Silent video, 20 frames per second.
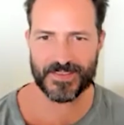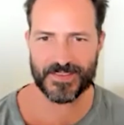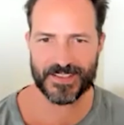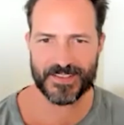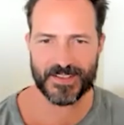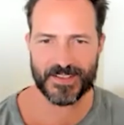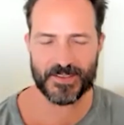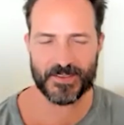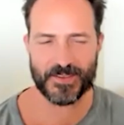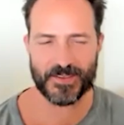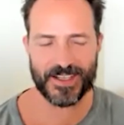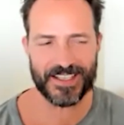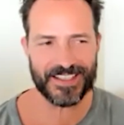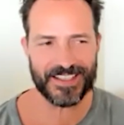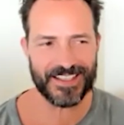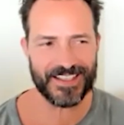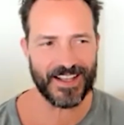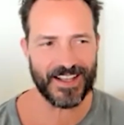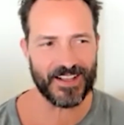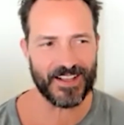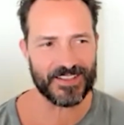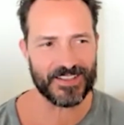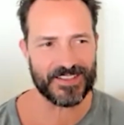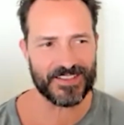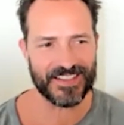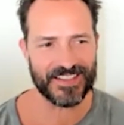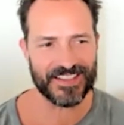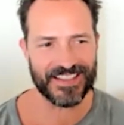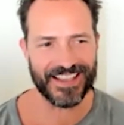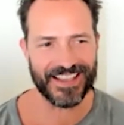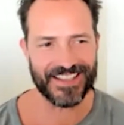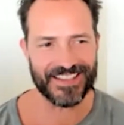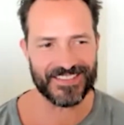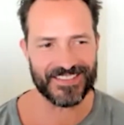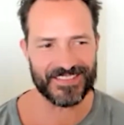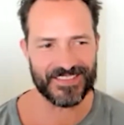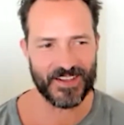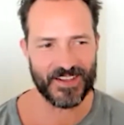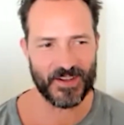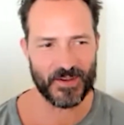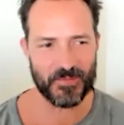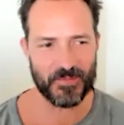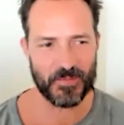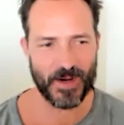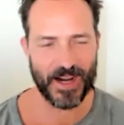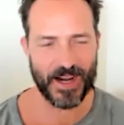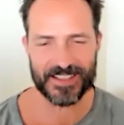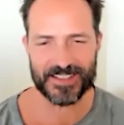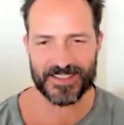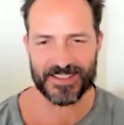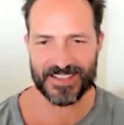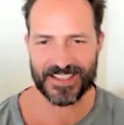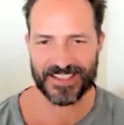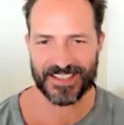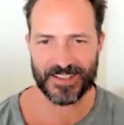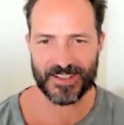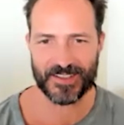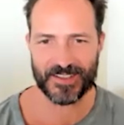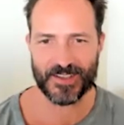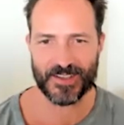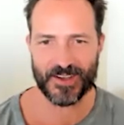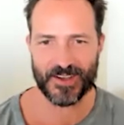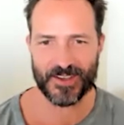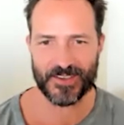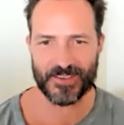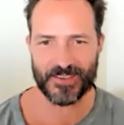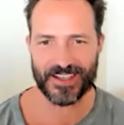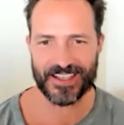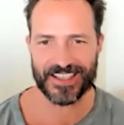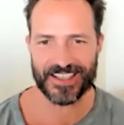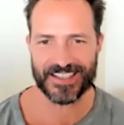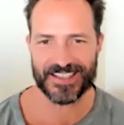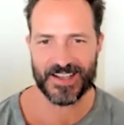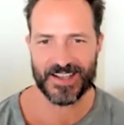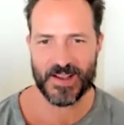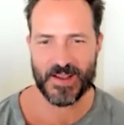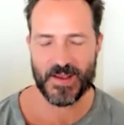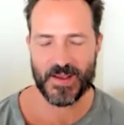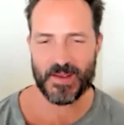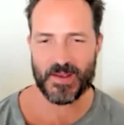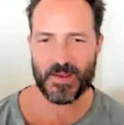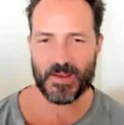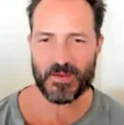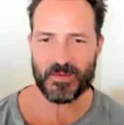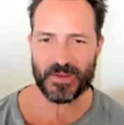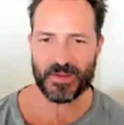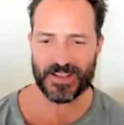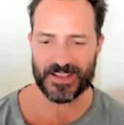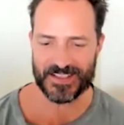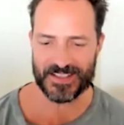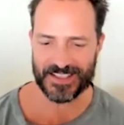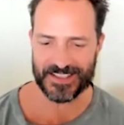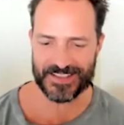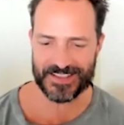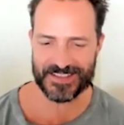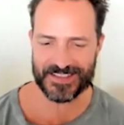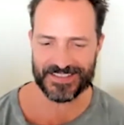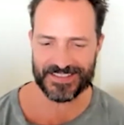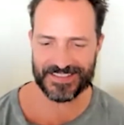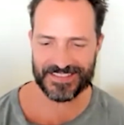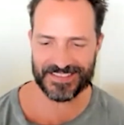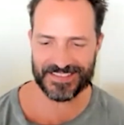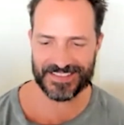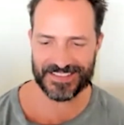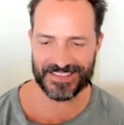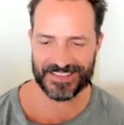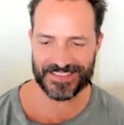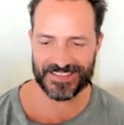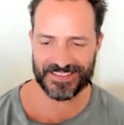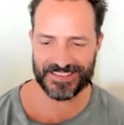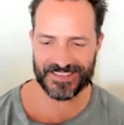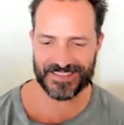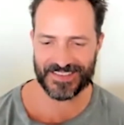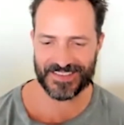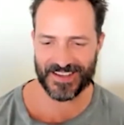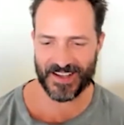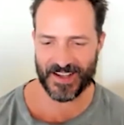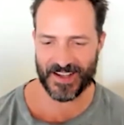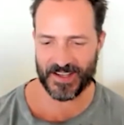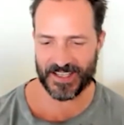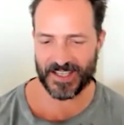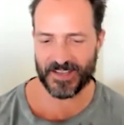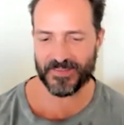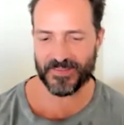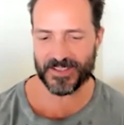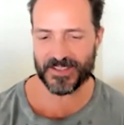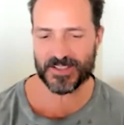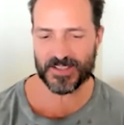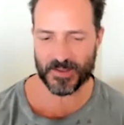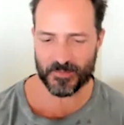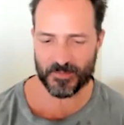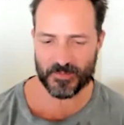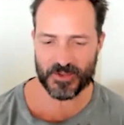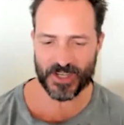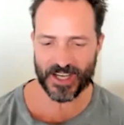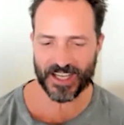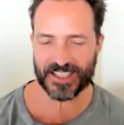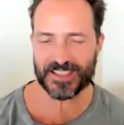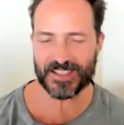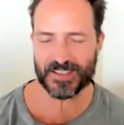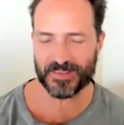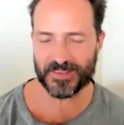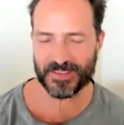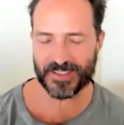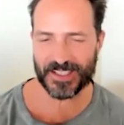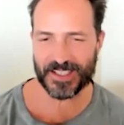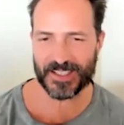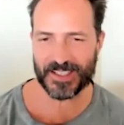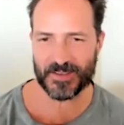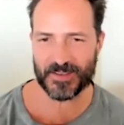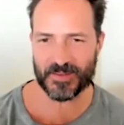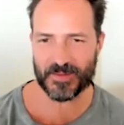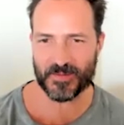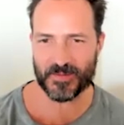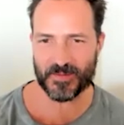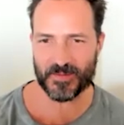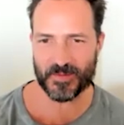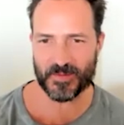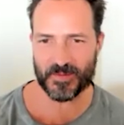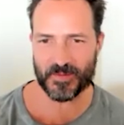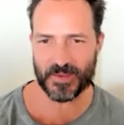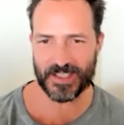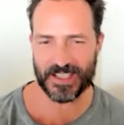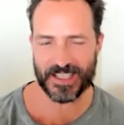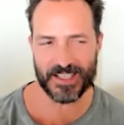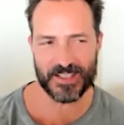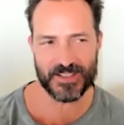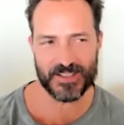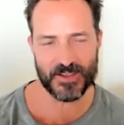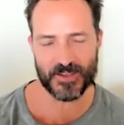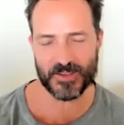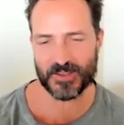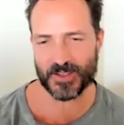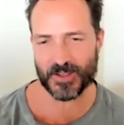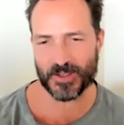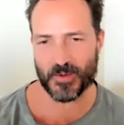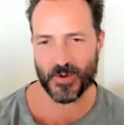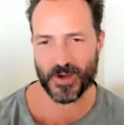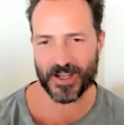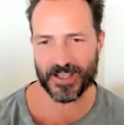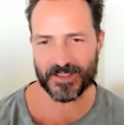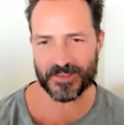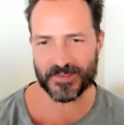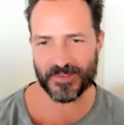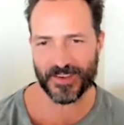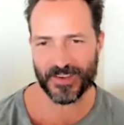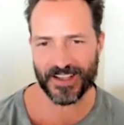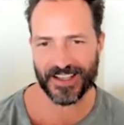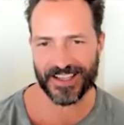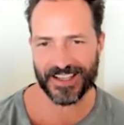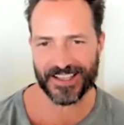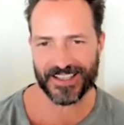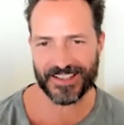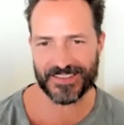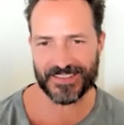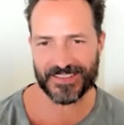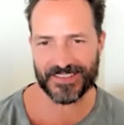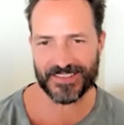That's a great analogy, that, practicing guitar, right? Because it's even subjectively easier to quantify